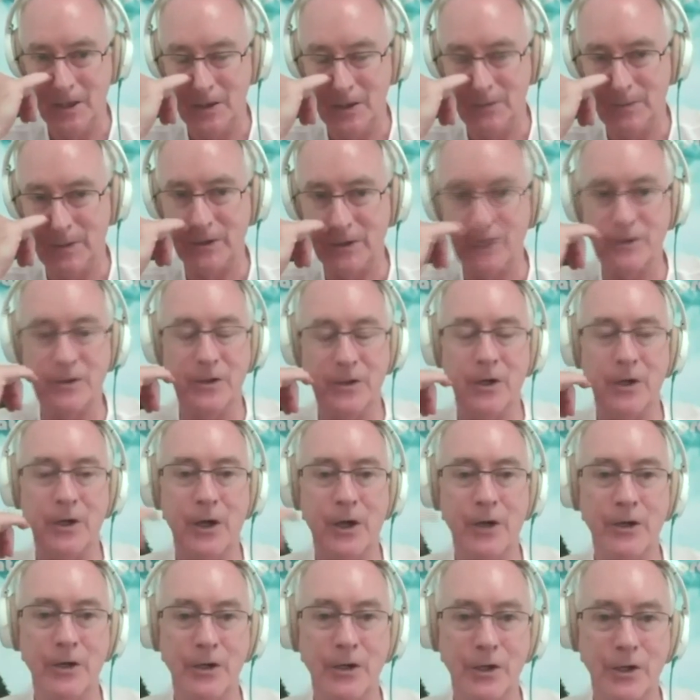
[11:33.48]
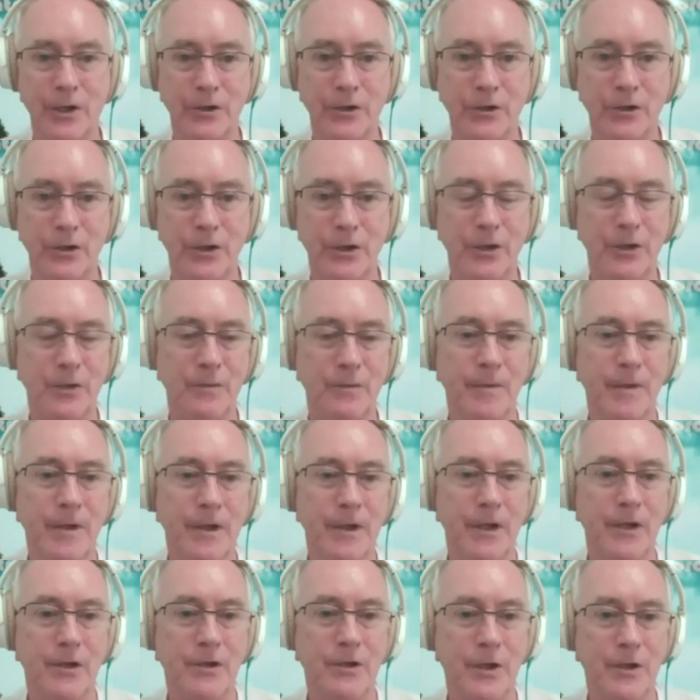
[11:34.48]
based on an ideology.
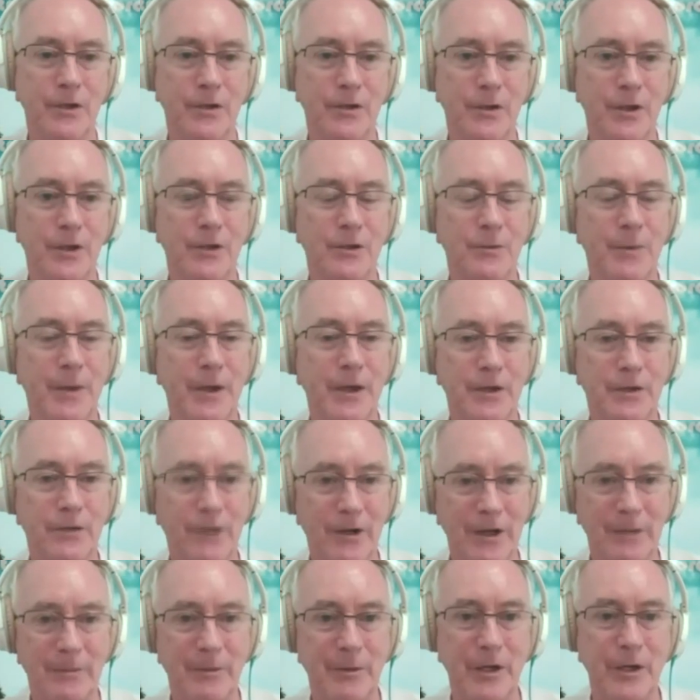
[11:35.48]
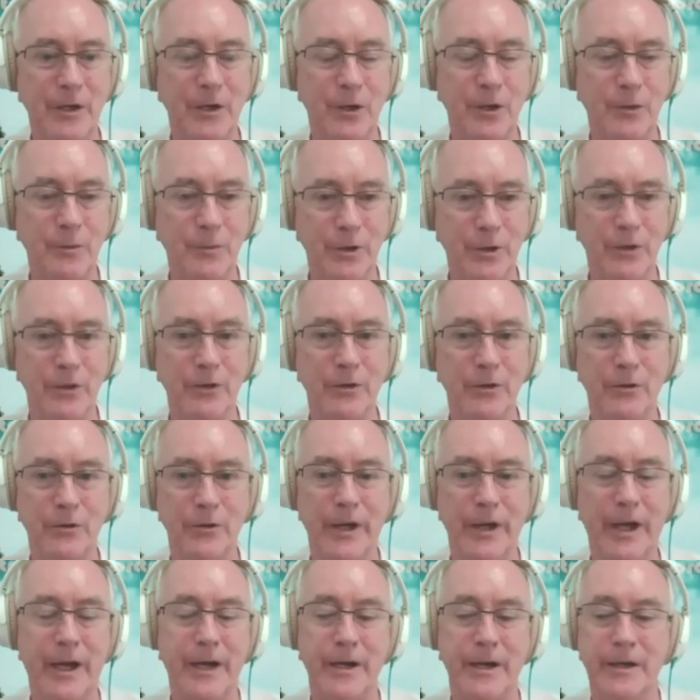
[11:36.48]
It's based fundamentally on empirical
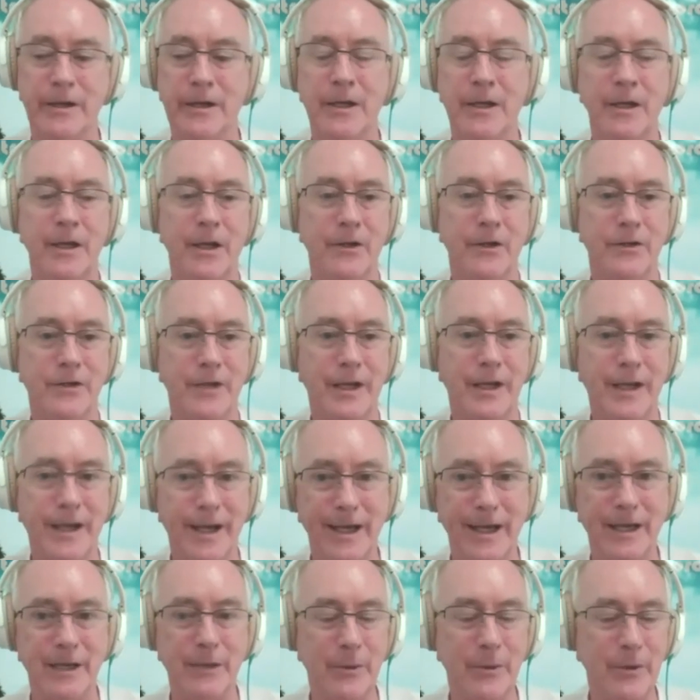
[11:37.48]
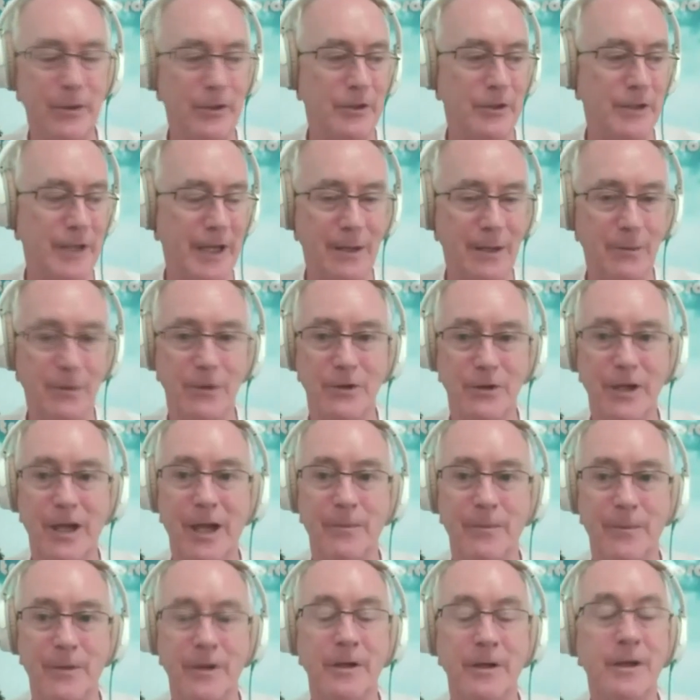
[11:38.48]
data and saying, how do we understand what's
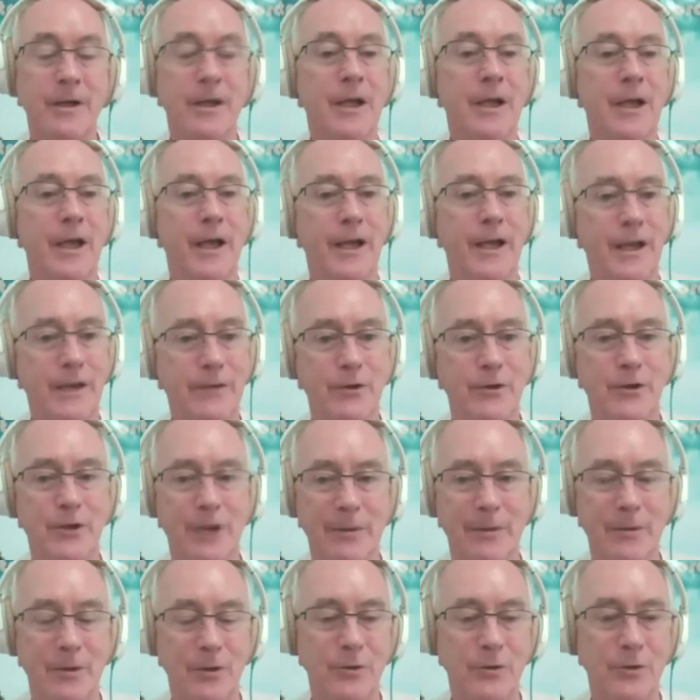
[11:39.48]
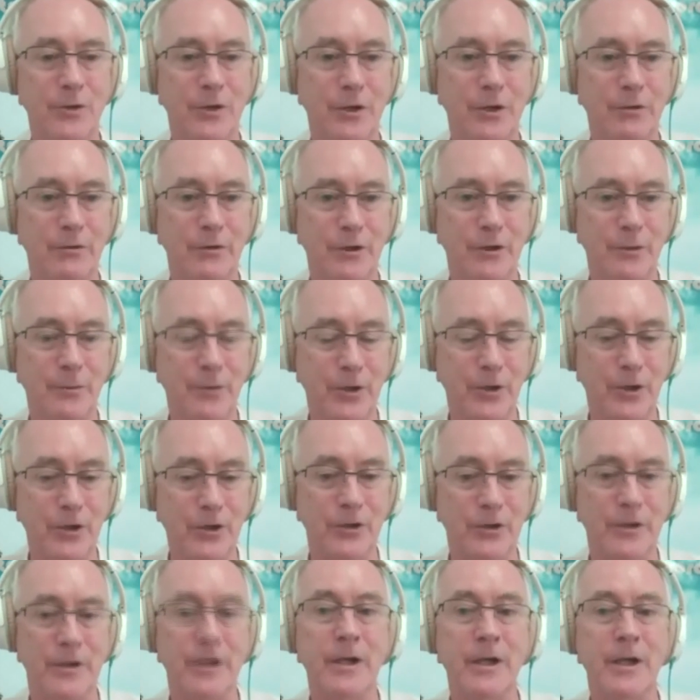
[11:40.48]
happened? And every time you look at a Great
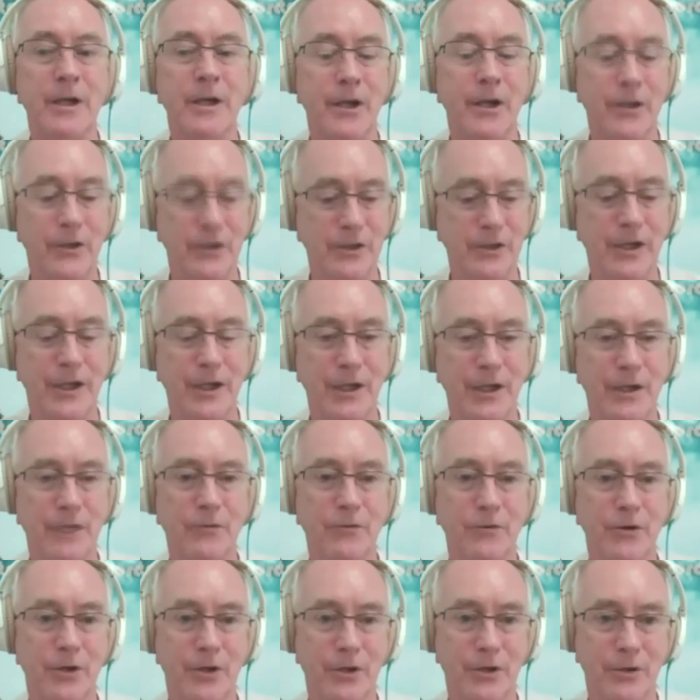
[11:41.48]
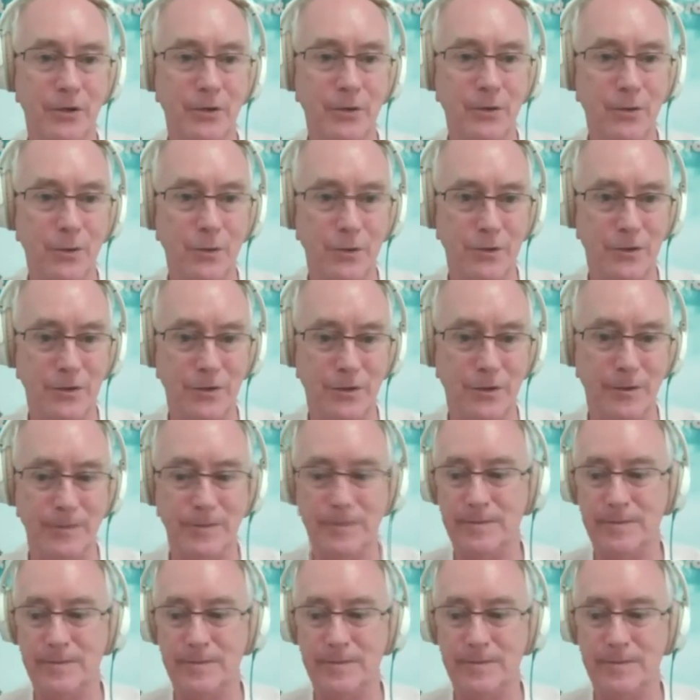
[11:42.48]
Depression, it's negative credit that causes it.